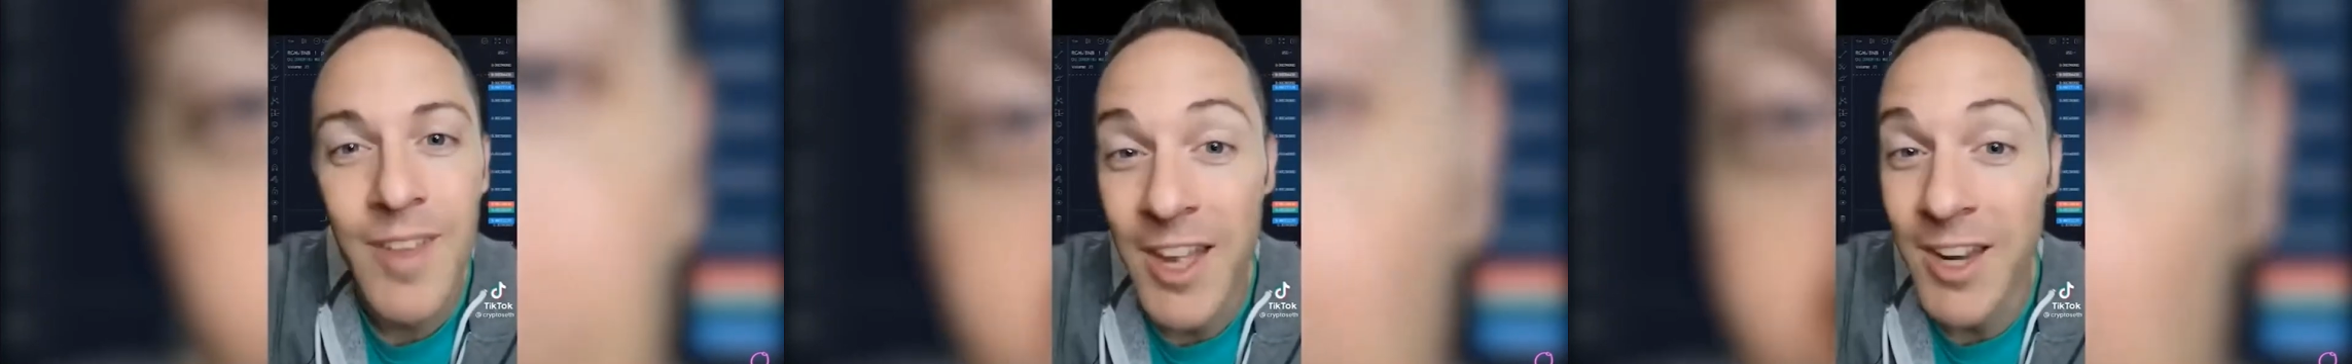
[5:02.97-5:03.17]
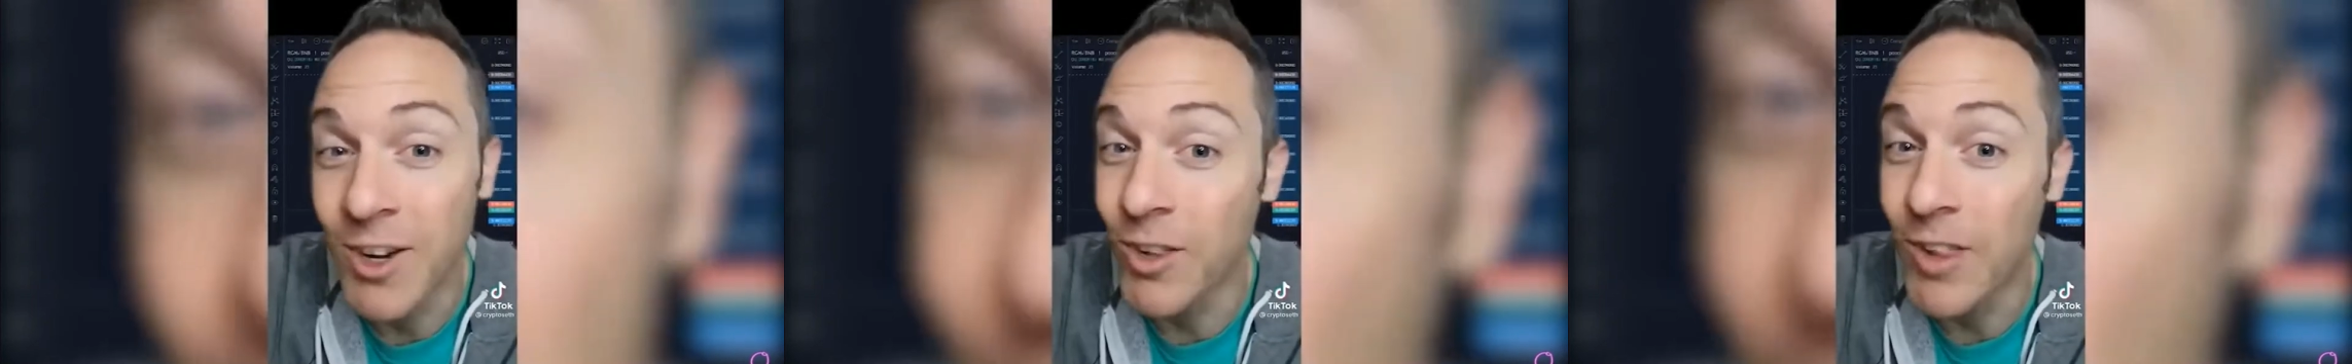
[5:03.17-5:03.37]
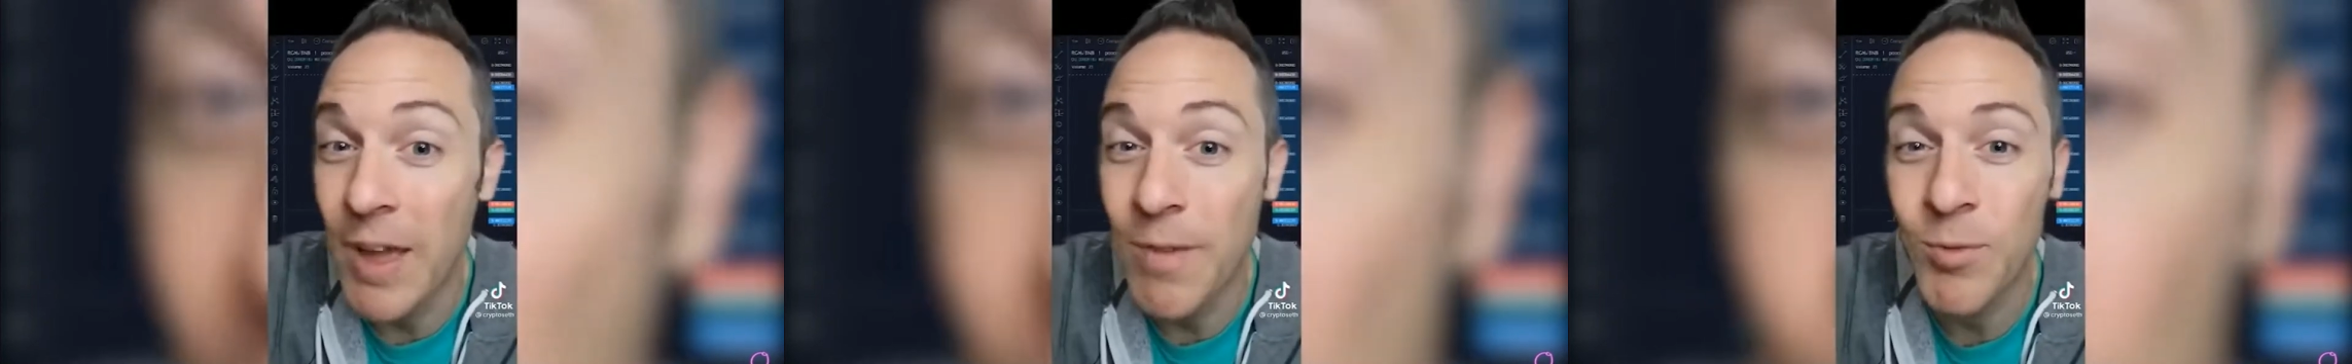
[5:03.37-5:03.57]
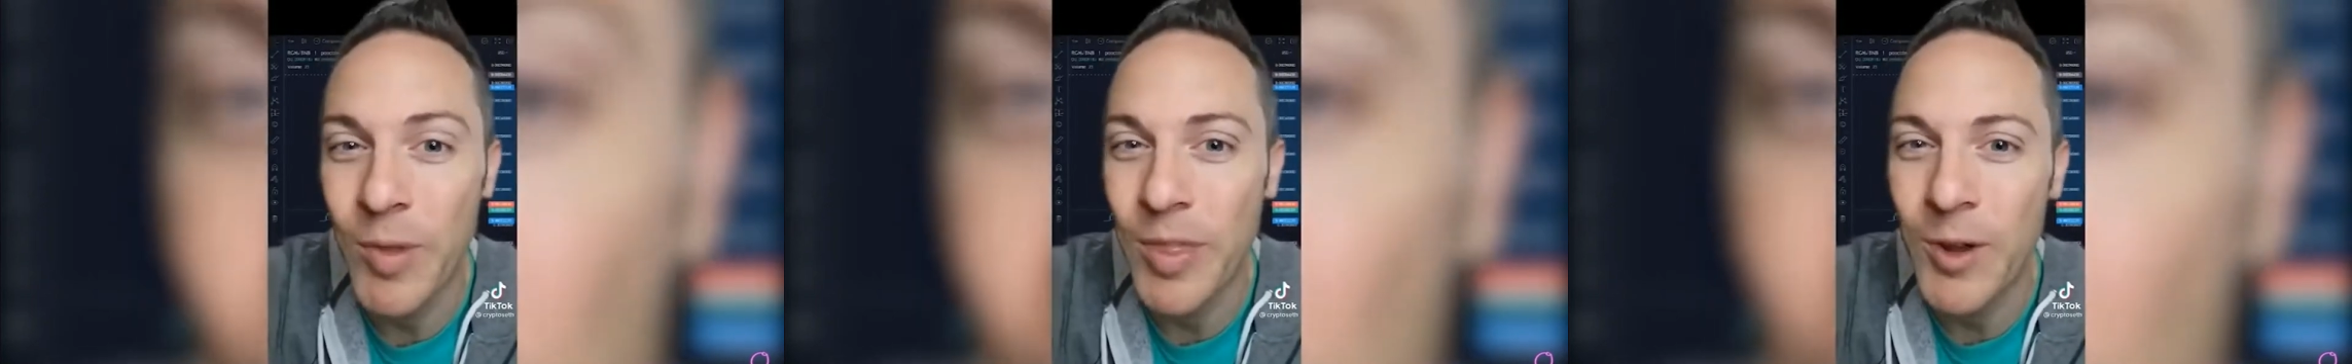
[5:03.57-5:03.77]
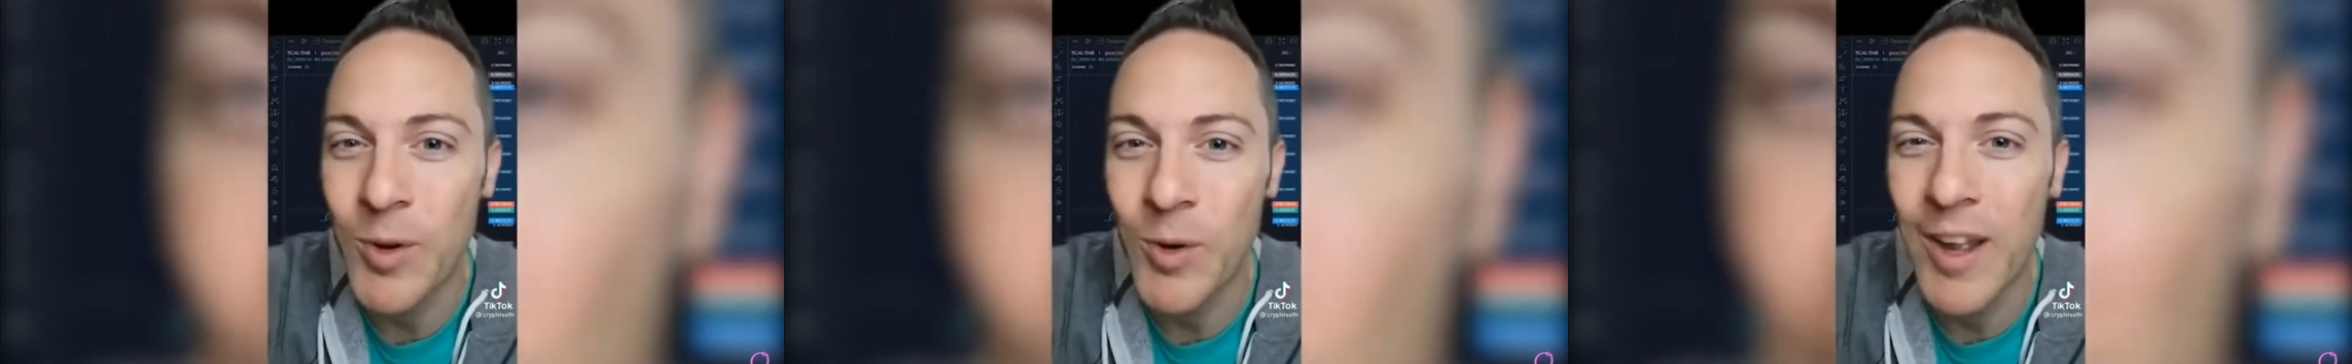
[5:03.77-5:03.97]
And you're left
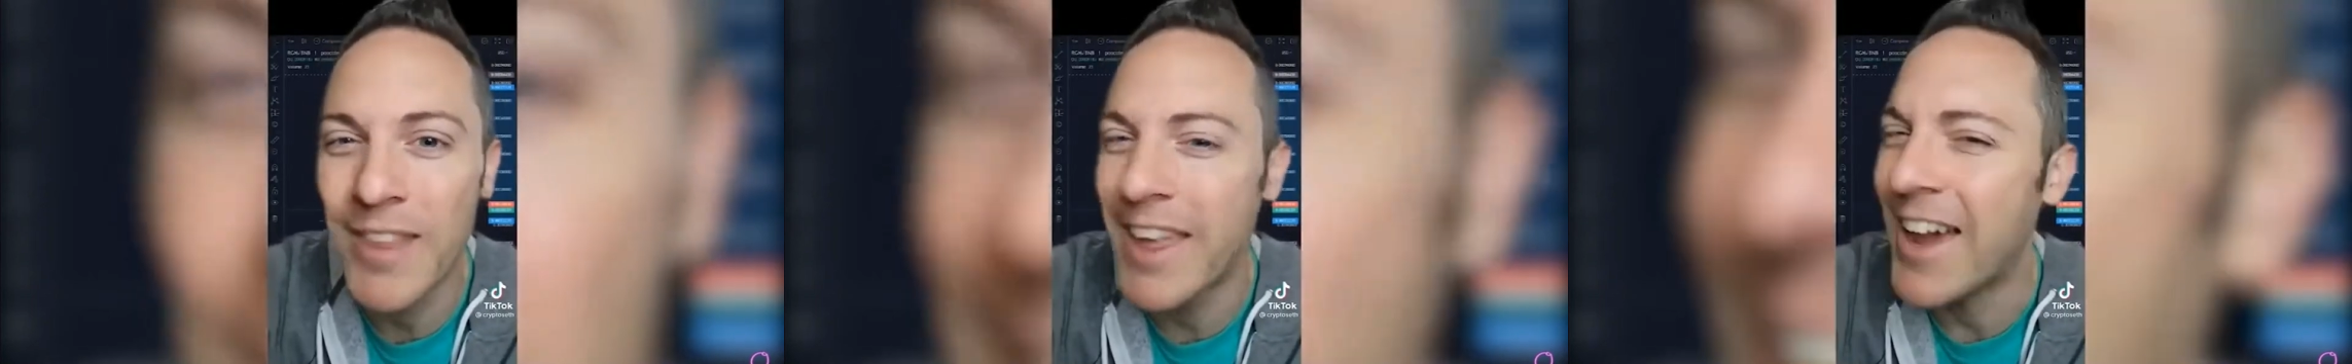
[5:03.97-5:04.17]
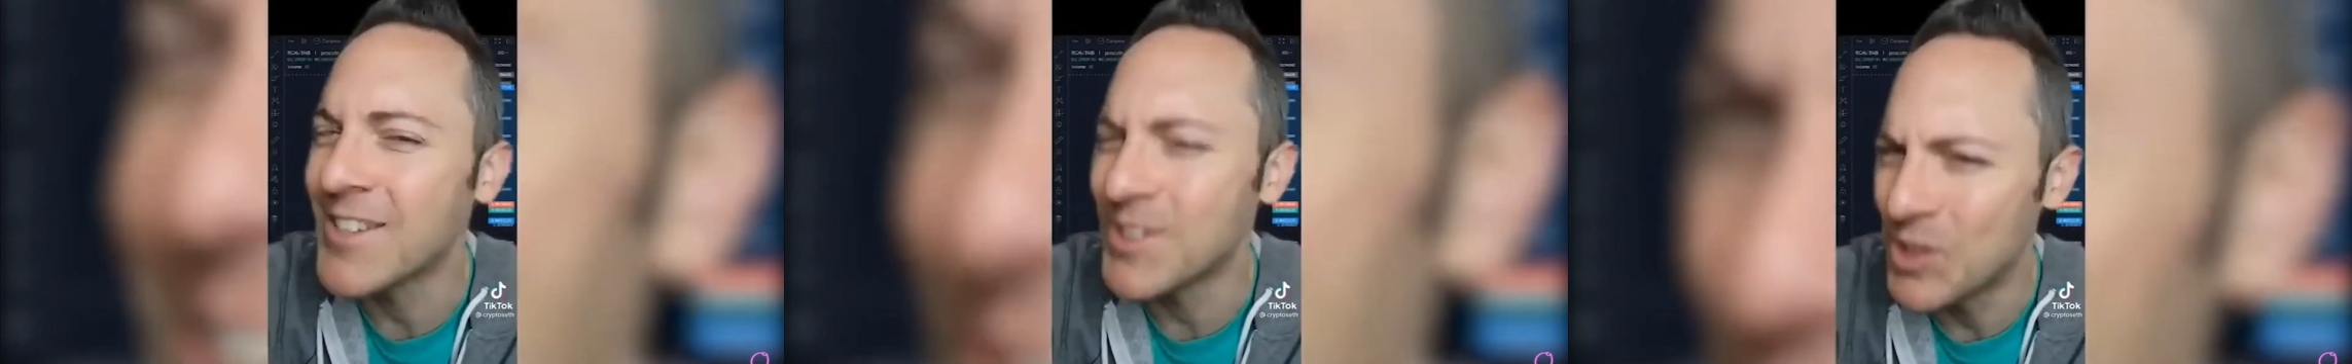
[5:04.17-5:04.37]
with a coin that has